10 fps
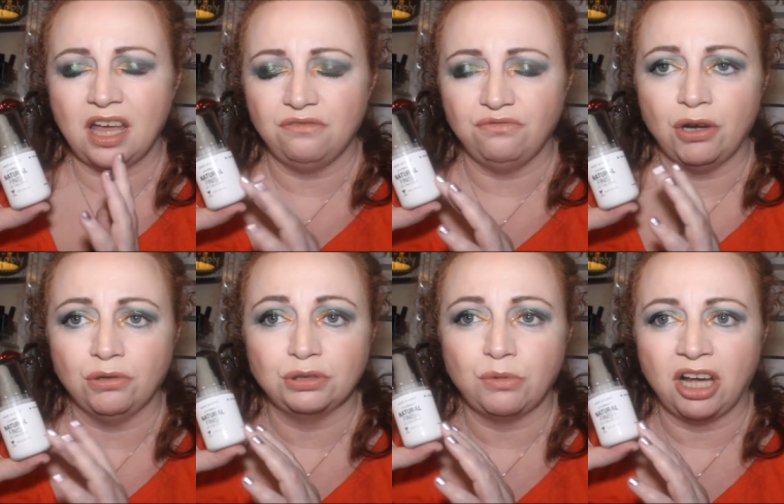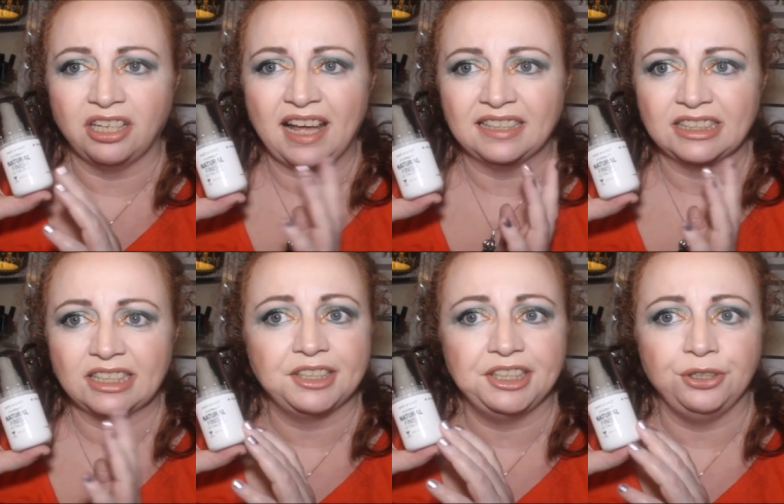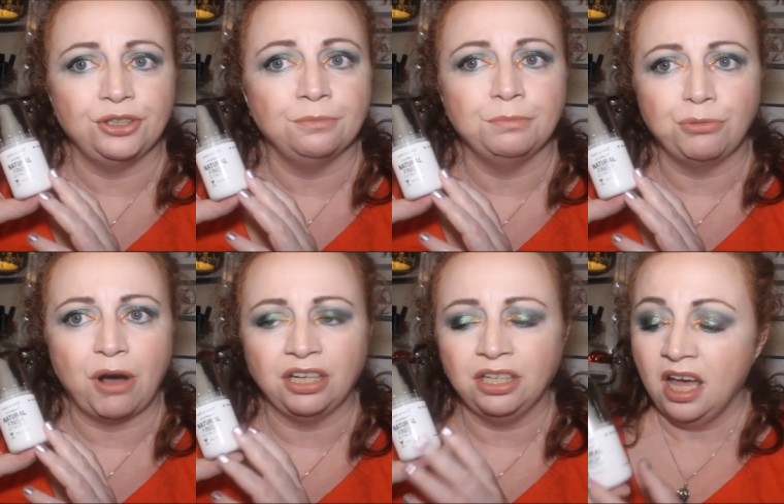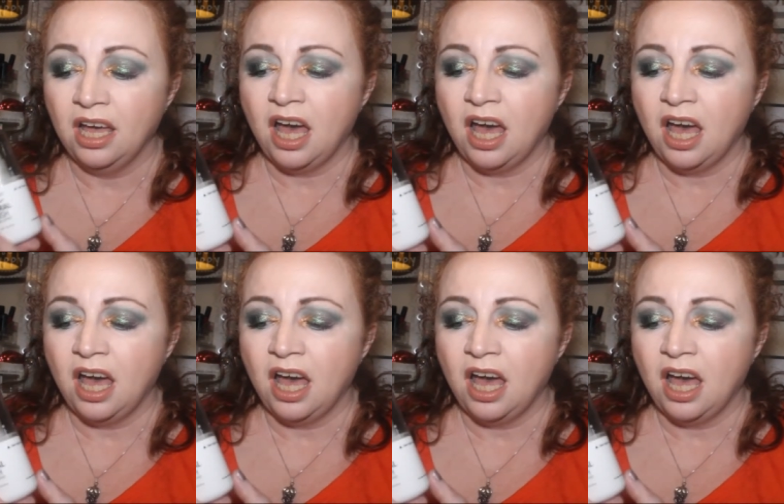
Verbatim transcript: a rose one and a cucumber one.